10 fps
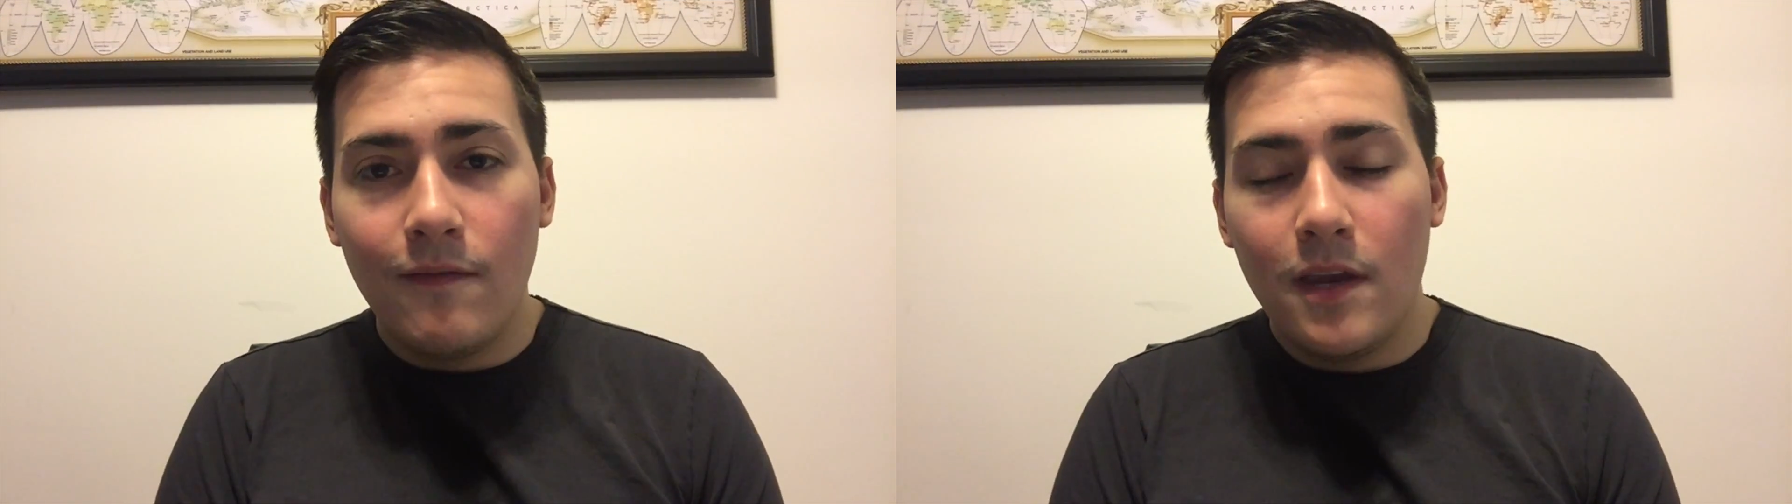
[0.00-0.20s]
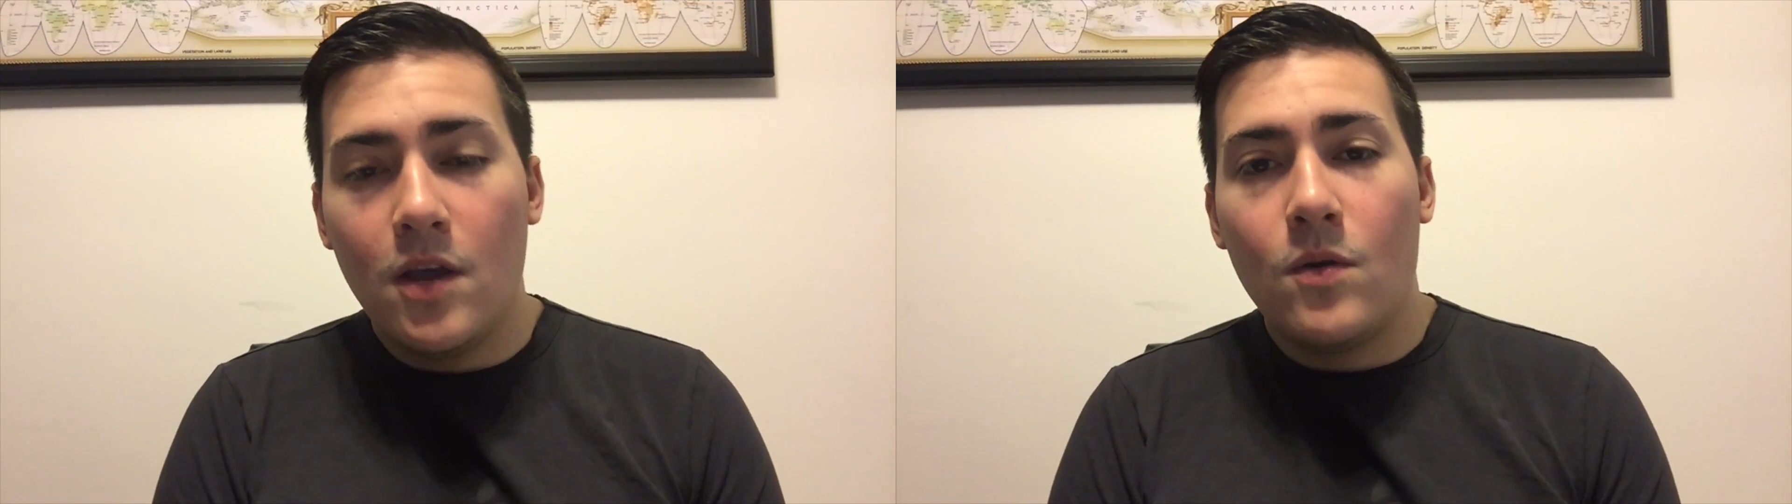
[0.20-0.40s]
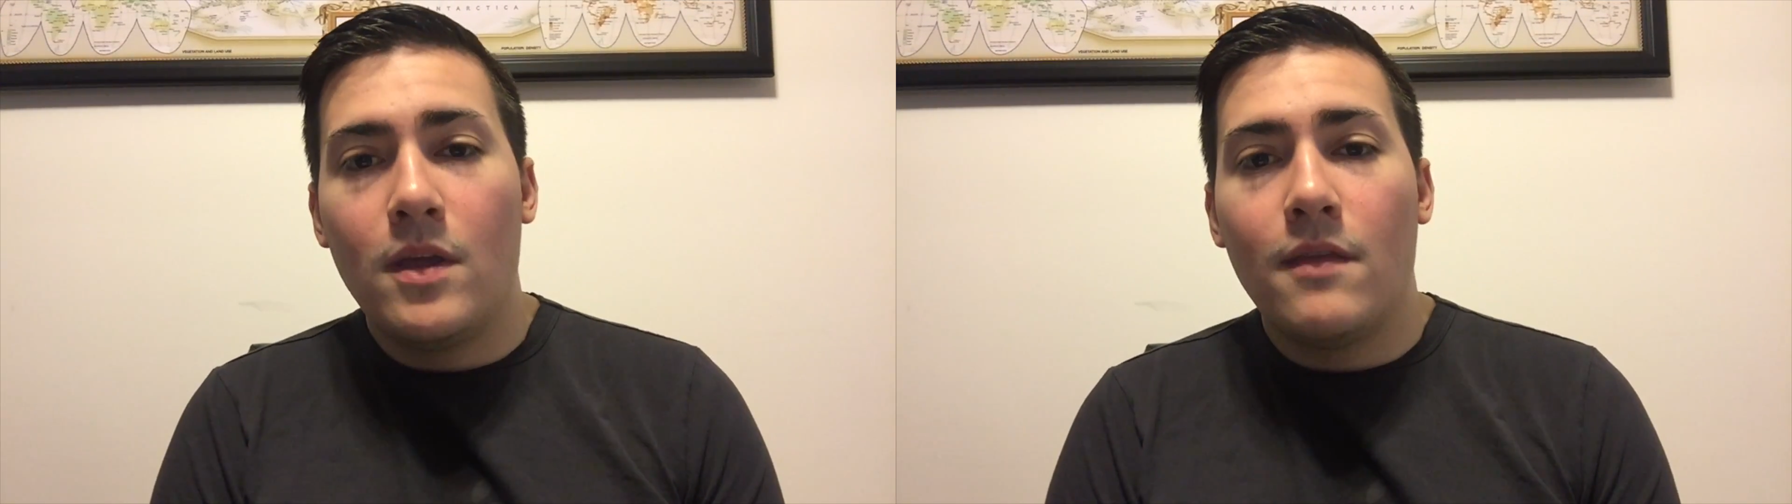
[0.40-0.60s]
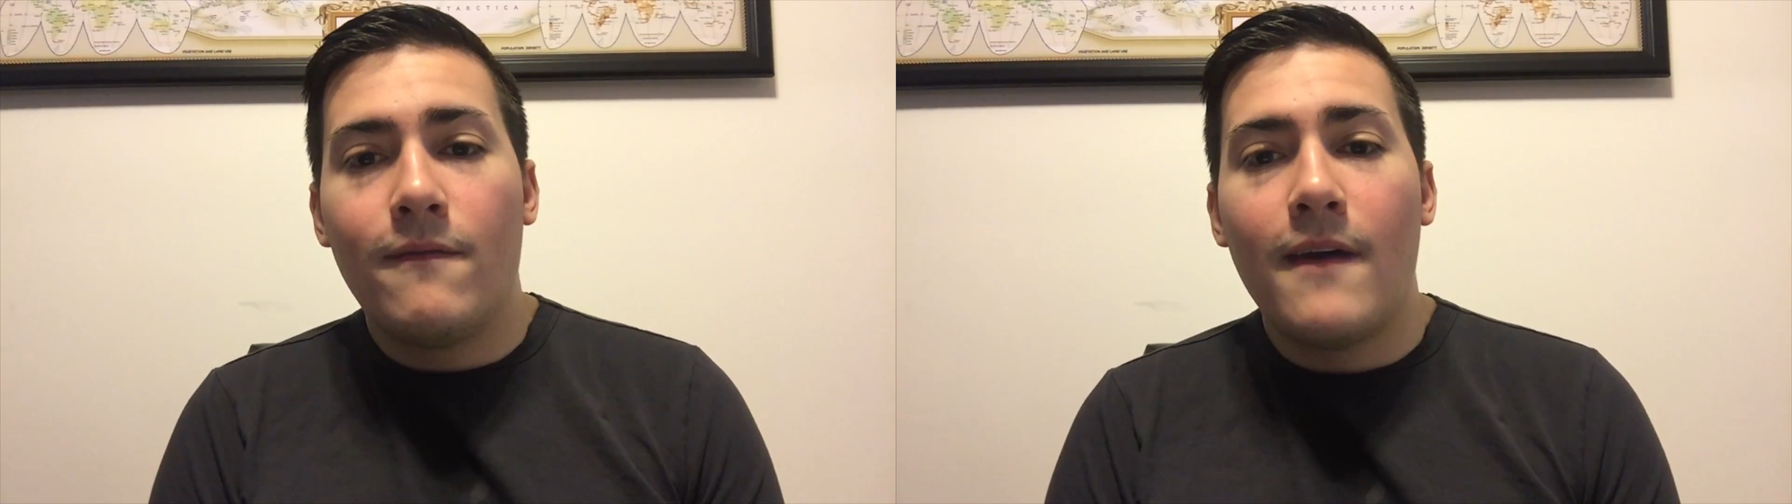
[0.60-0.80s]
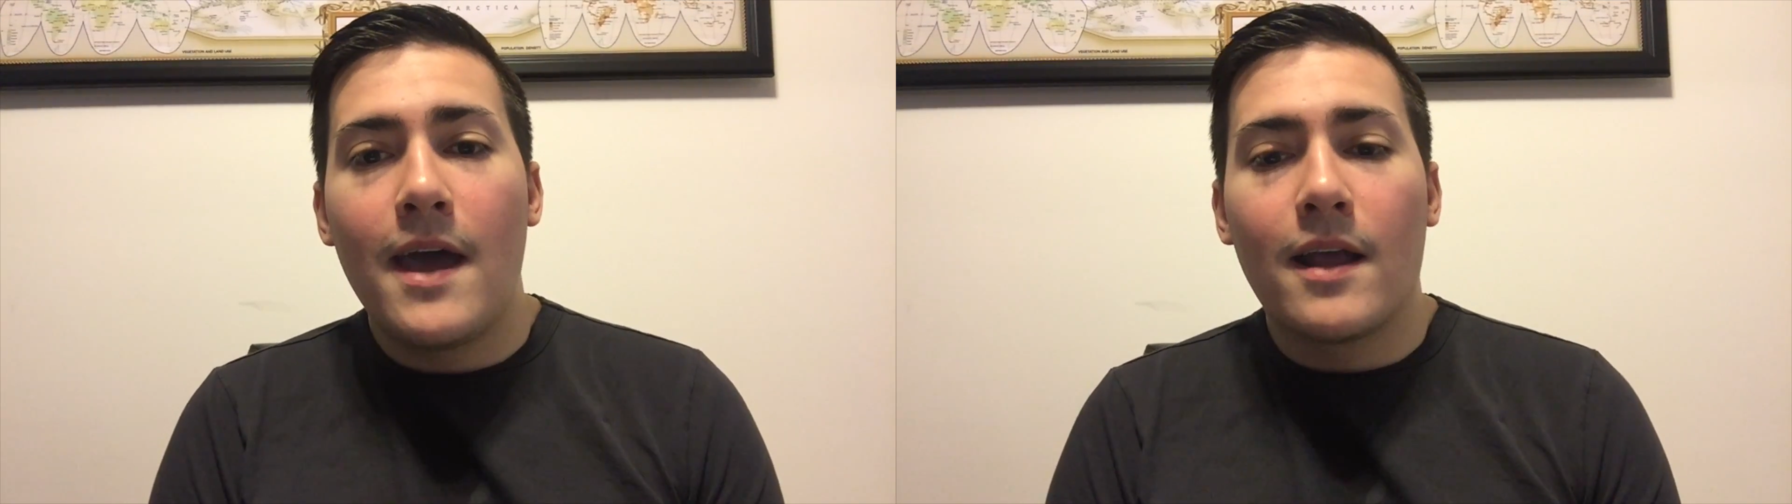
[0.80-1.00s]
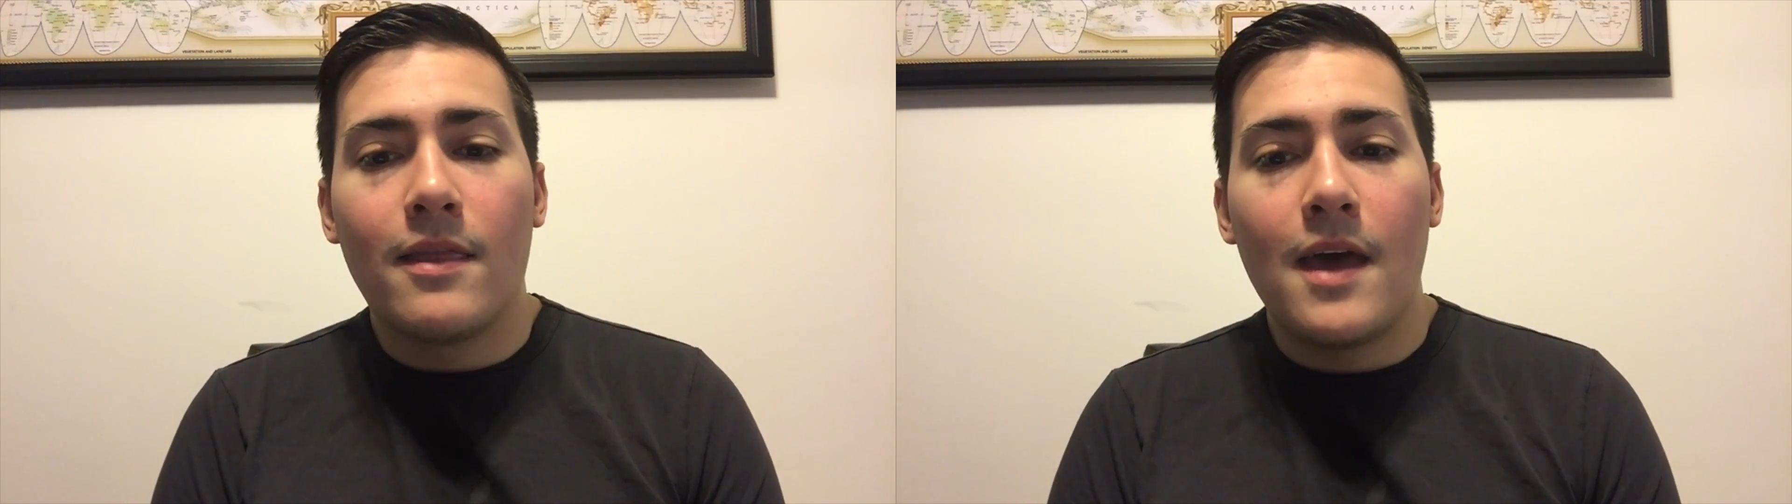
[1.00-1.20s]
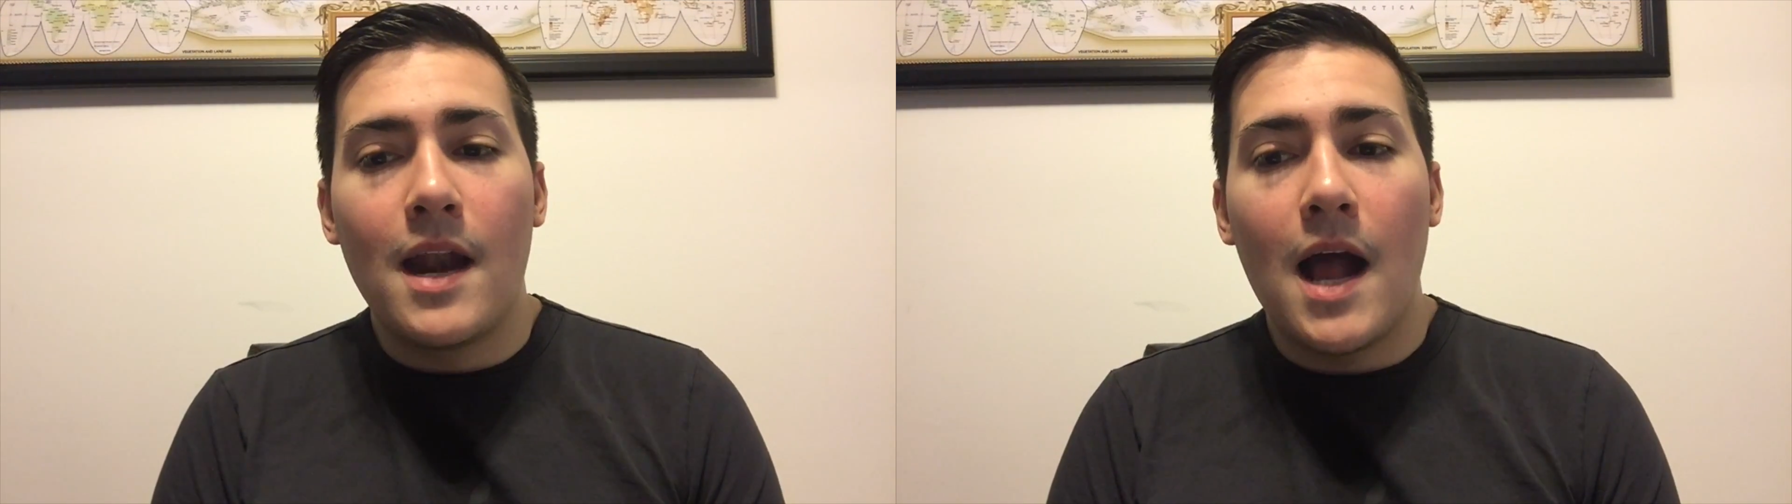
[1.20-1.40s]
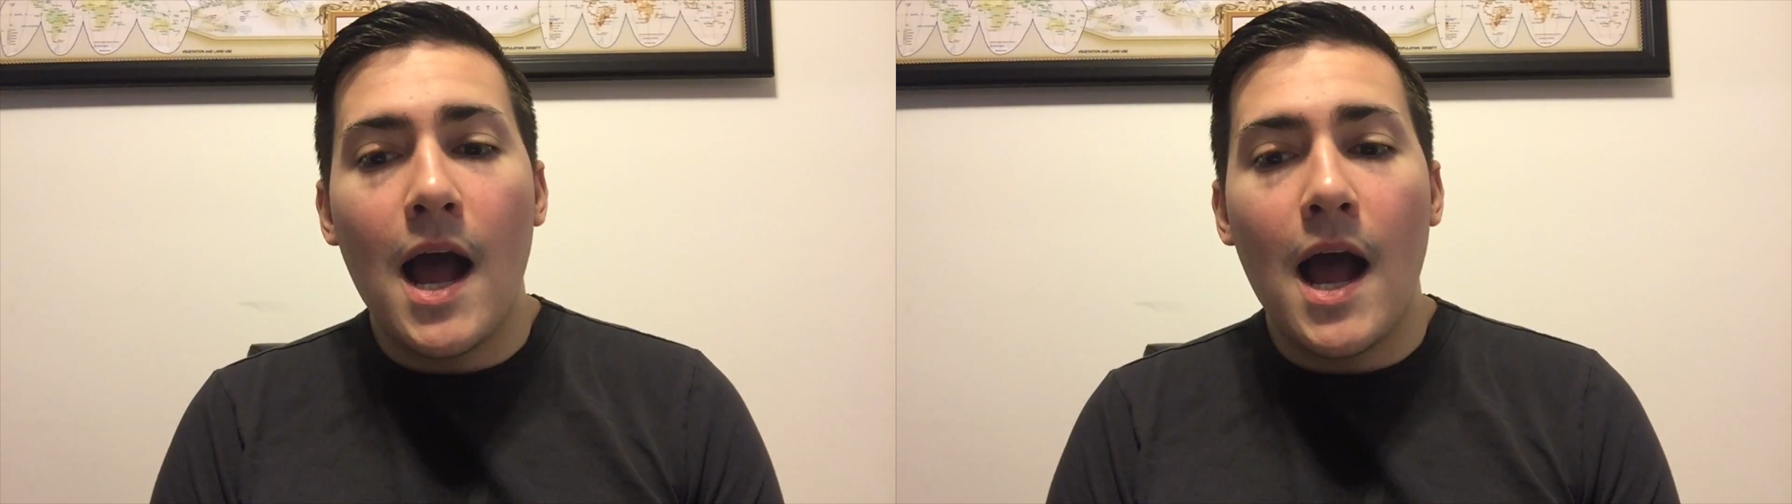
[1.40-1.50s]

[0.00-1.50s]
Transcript: video in the fact that